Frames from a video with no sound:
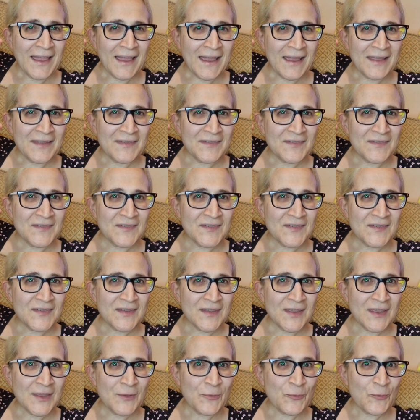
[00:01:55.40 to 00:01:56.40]
and
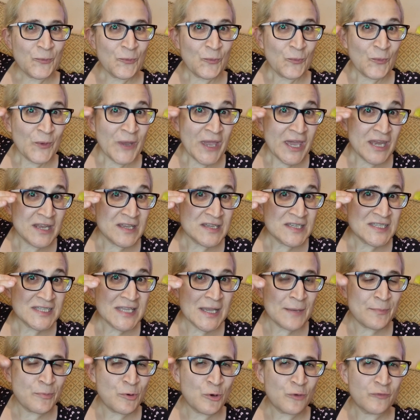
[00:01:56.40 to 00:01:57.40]
we had a
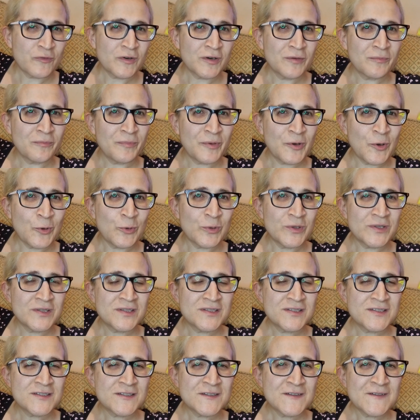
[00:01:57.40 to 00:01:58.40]
stopover in
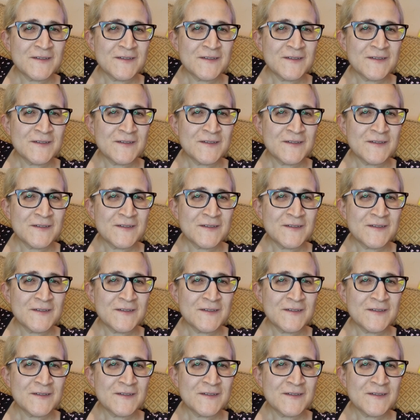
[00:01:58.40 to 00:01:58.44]
Poland,